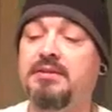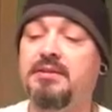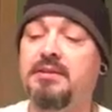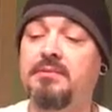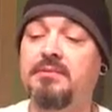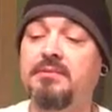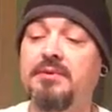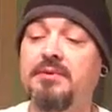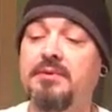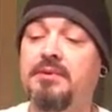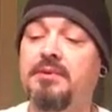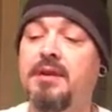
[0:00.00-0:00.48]

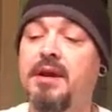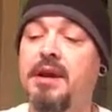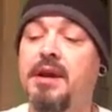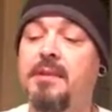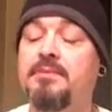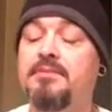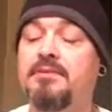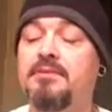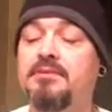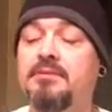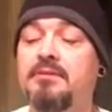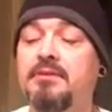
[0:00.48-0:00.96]
someone who
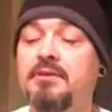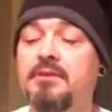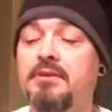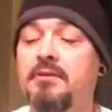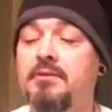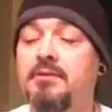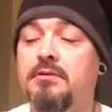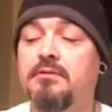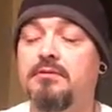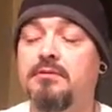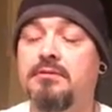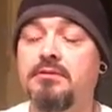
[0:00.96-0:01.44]
happens, you know,
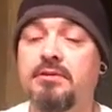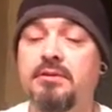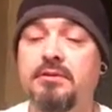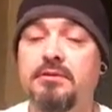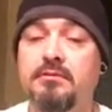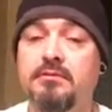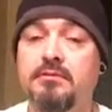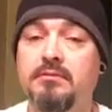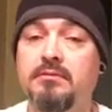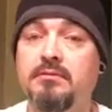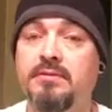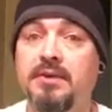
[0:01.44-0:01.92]
who's
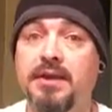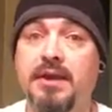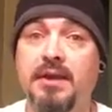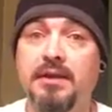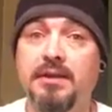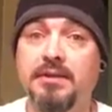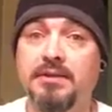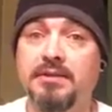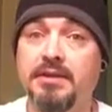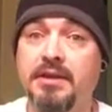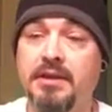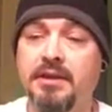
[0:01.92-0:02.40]

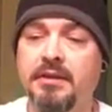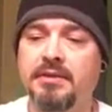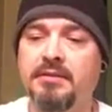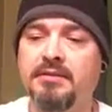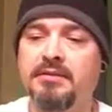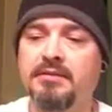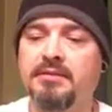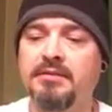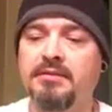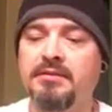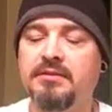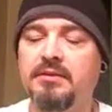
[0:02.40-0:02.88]
very
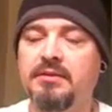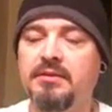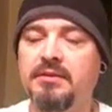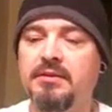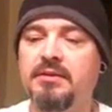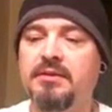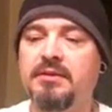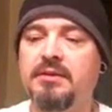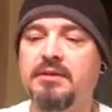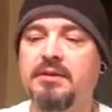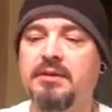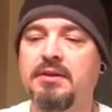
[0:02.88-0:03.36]
jealous,
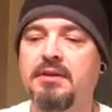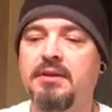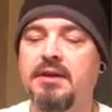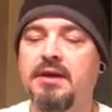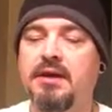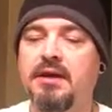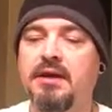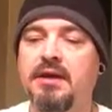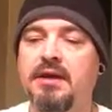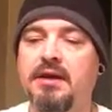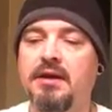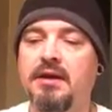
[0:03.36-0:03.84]

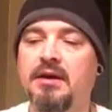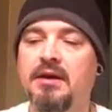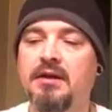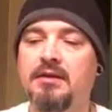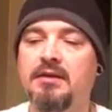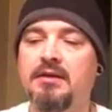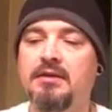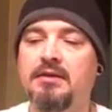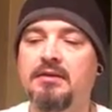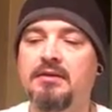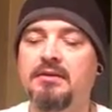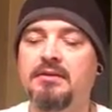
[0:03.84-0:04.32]
uh,
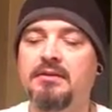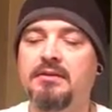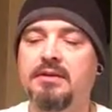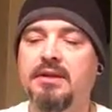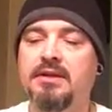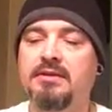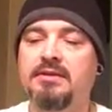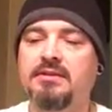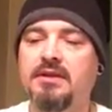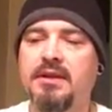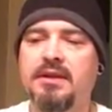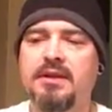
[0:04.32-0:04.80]

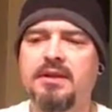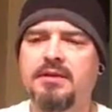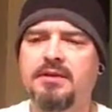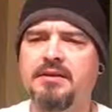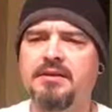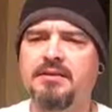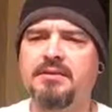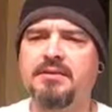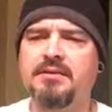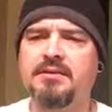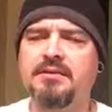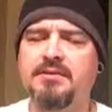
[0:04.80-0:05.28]
that's not a
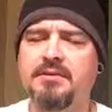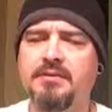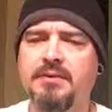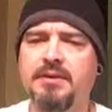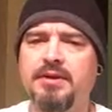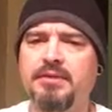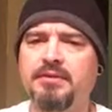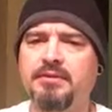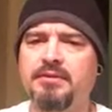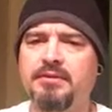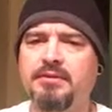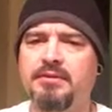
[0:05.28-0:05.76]
good
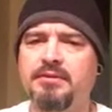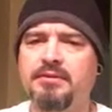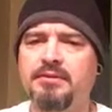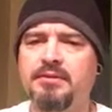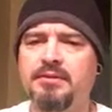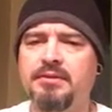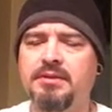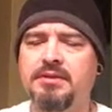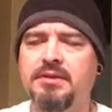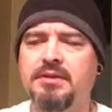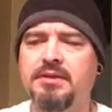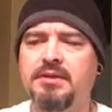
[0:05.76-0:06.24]
situation
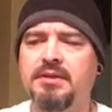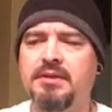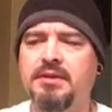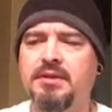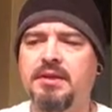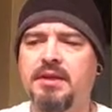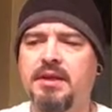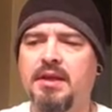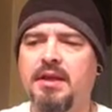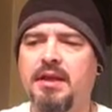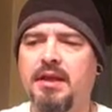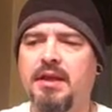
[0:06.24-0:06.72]

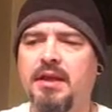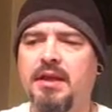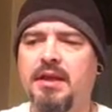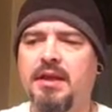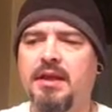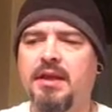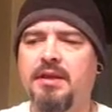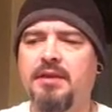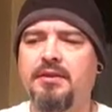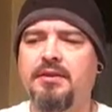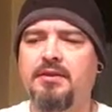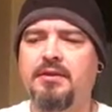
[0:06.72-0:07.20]

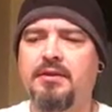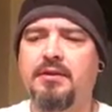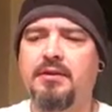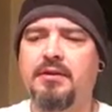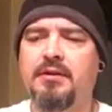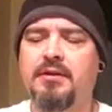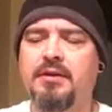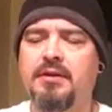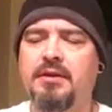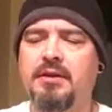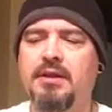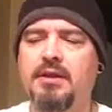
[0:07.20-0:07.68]
and
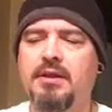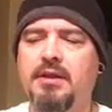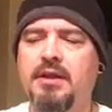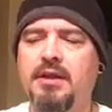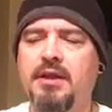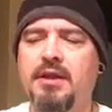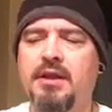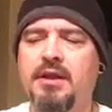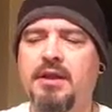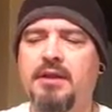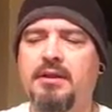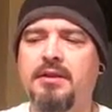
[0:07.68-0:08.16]
you're
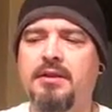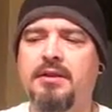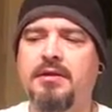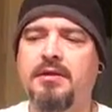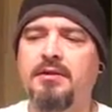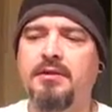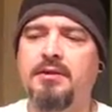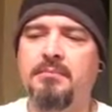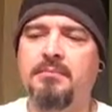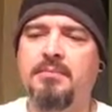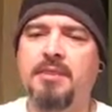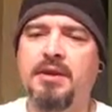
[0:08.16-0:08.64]
and I
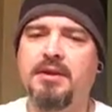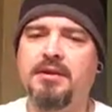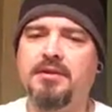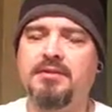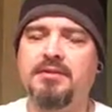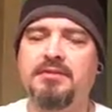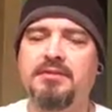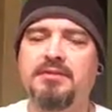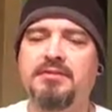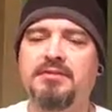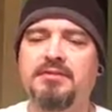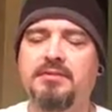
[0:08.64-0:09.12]
know that men
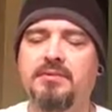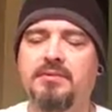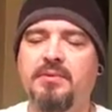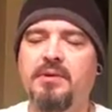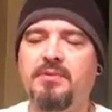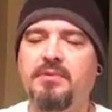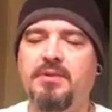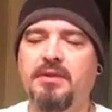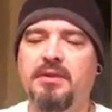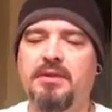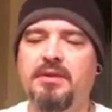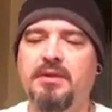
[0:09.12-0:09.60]
do this to
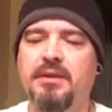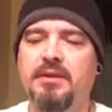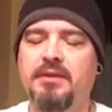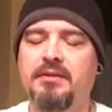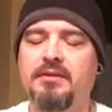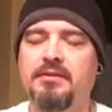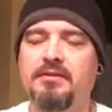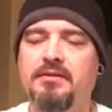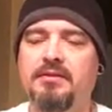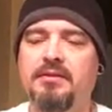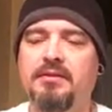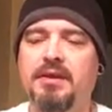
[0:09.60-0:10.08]
women.
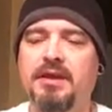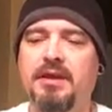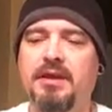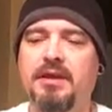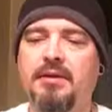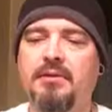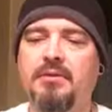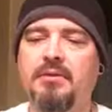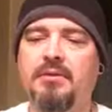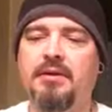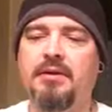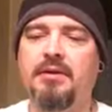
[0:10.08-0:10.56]
They they
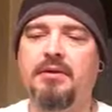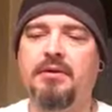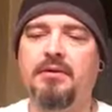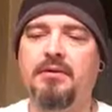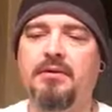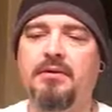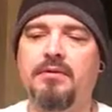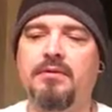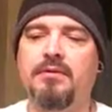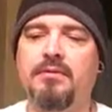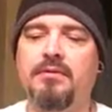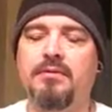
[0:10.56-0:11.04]

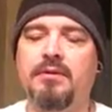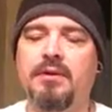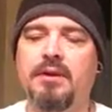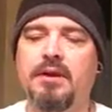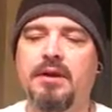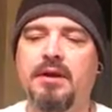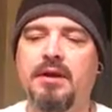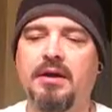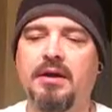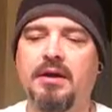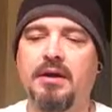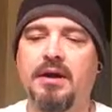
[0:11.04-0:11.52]
will.
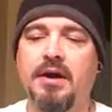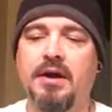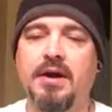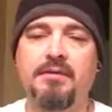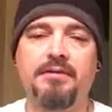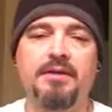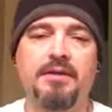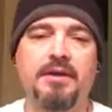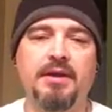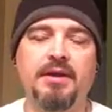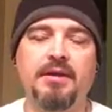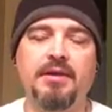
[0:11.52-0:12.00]
Uh,
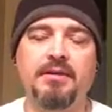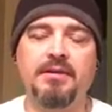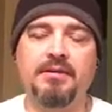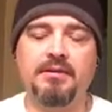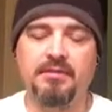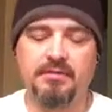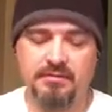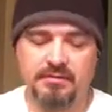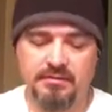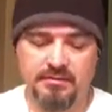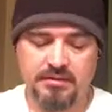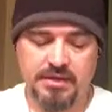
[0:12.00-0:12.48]
I've done
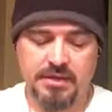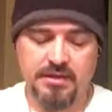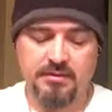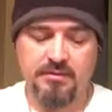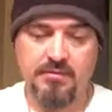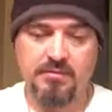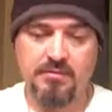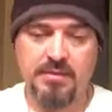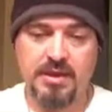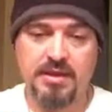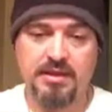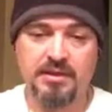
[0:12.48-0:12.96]
it. They
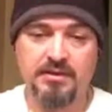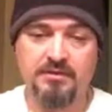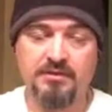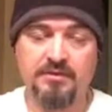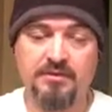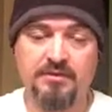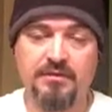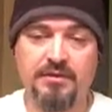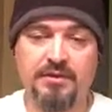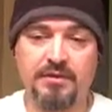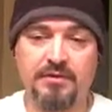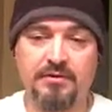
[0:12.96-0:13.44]
will make
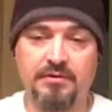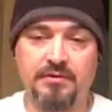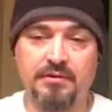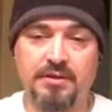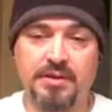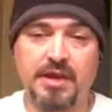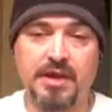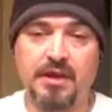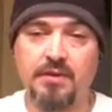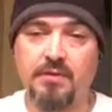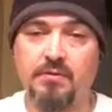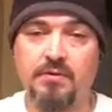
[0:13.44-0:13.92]
you feel
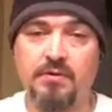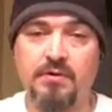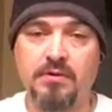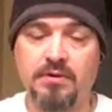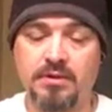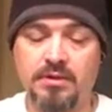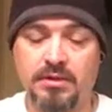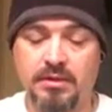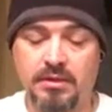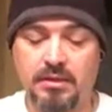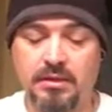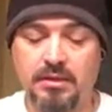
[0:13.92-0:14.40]
not
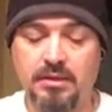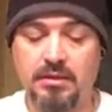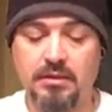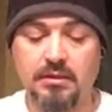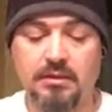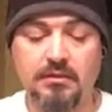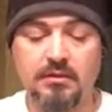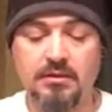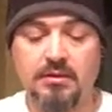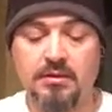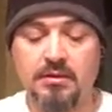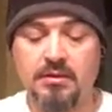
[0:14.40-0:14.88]
worthy.